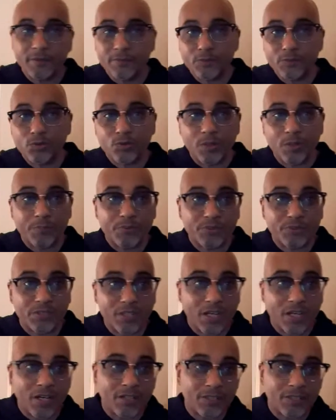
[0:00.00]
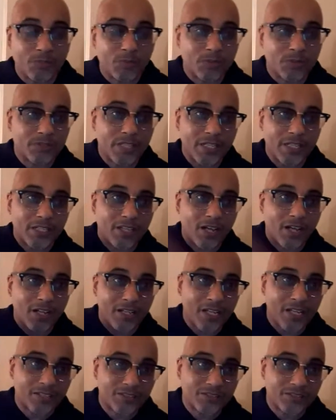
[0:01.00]
strippers and all them want to take y'all
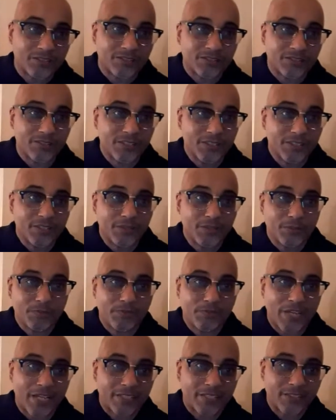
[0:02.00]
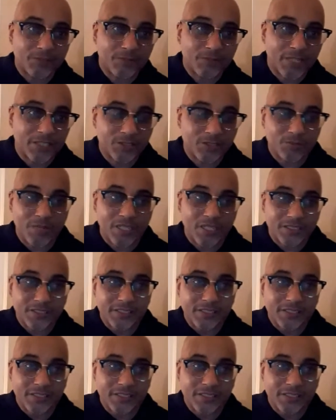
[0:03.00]
out to the fancy restaurants.